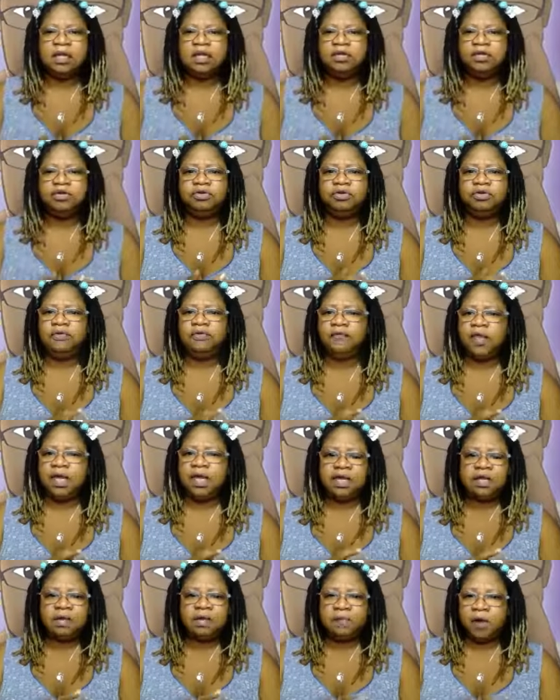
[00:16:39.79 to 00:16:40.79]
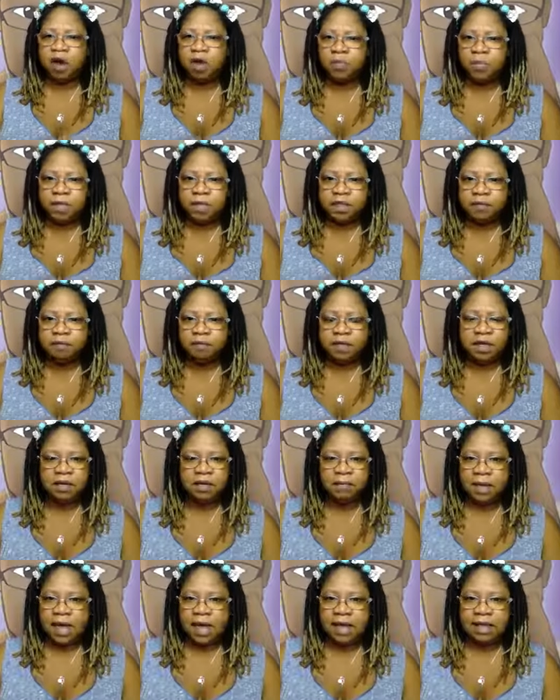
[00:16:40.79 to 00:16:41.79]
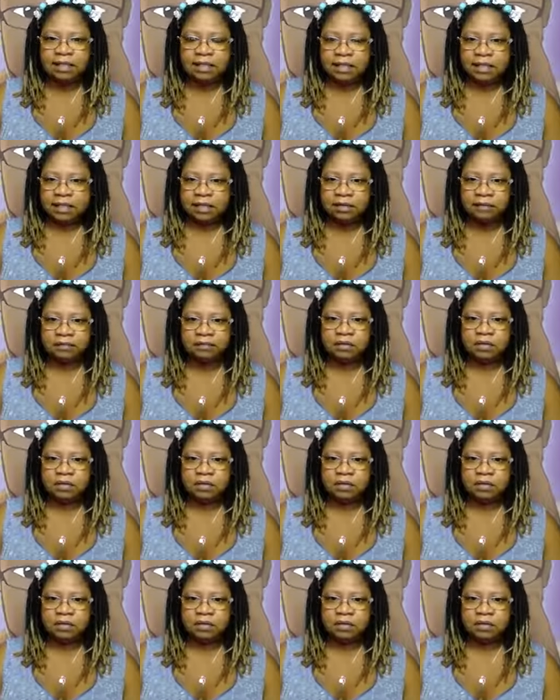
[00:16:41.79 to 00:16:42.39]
You're defeating the purpose of being positive.